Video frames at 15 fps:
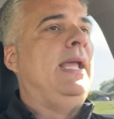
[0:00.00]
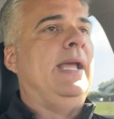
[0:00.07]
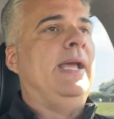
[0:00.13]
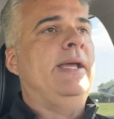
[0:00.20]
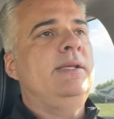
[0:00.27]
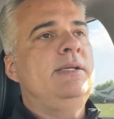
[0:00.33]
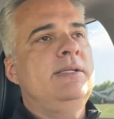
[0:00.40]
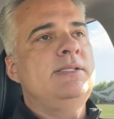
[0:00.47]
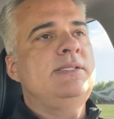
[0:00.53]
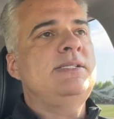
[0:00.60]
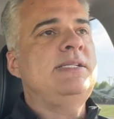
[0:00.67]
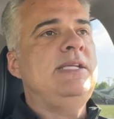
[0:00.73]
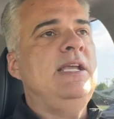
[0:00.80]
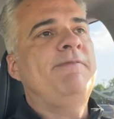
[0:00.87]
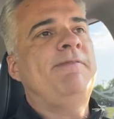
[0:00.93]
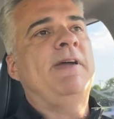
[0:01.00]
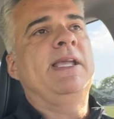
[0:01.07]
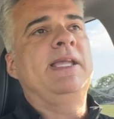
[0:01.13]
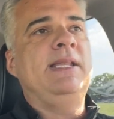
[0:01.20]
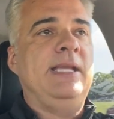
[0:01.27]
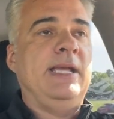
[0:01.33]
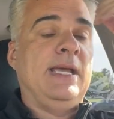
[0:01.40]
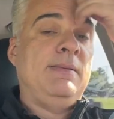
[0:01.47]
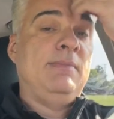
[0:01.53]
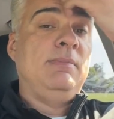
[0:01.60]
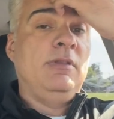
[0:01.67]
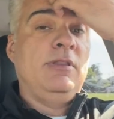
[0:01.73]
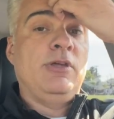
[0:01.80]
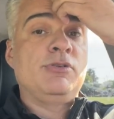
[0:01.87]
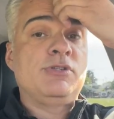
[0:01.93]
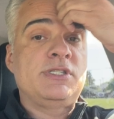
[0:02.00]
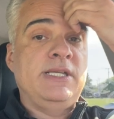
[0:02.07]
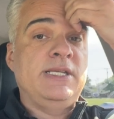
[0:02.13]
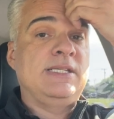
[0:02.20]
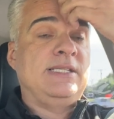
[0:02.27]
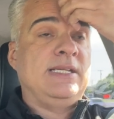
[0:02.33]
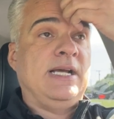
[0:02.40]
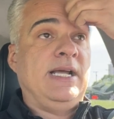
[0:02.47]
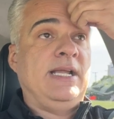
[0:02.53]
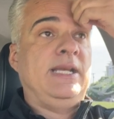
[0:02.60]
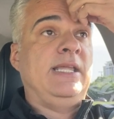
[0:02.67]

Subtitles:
and see if I can get those things done,